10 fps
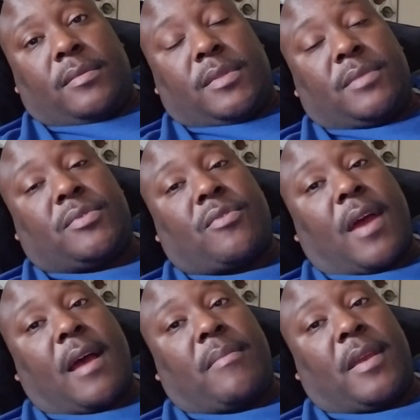
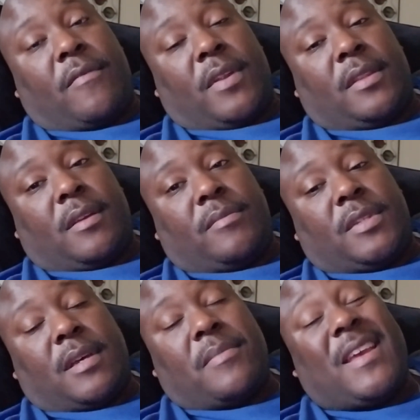Subscribe, give it a thumbs up,